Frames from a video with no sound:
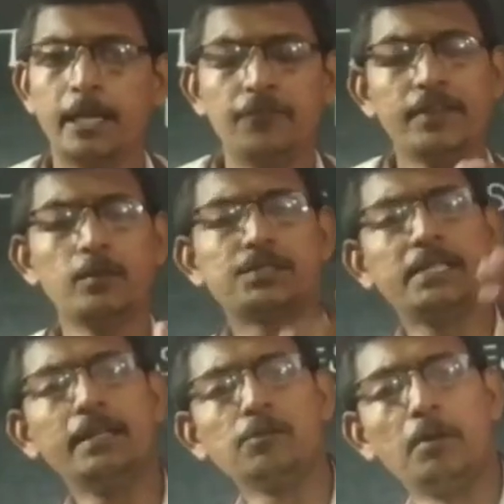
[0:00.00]
If you
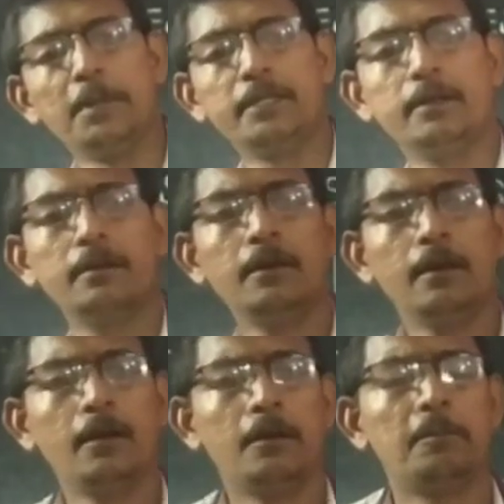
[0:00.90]
say your mother,
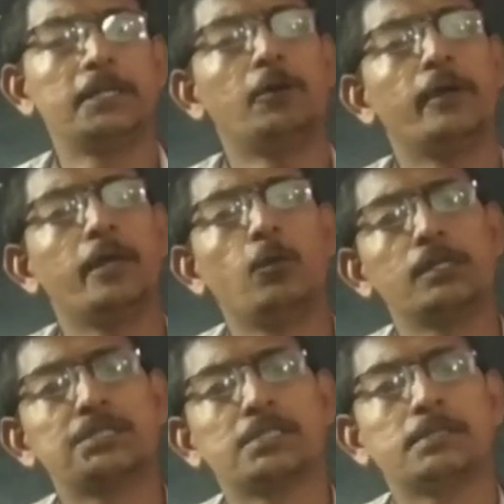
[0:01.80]
when I
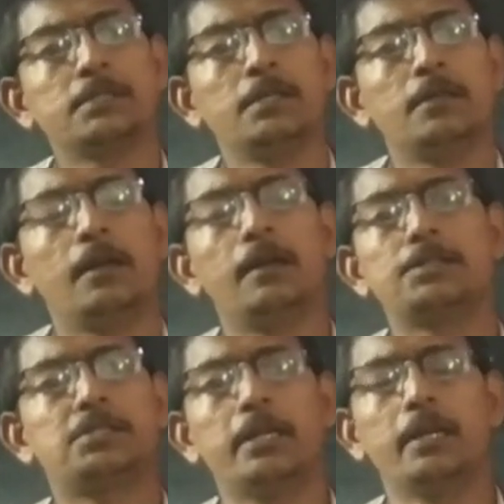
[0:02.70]
was
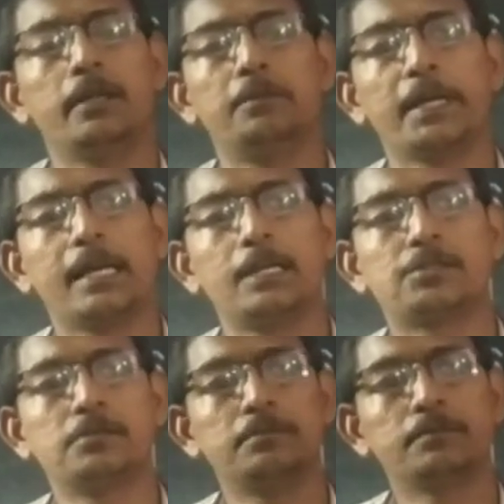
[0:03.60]
studying in my
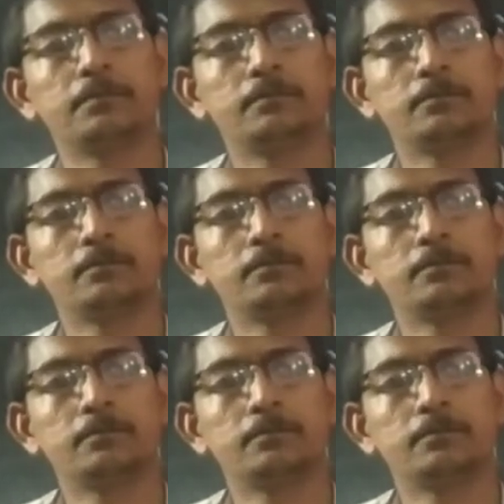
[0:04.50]
classroom,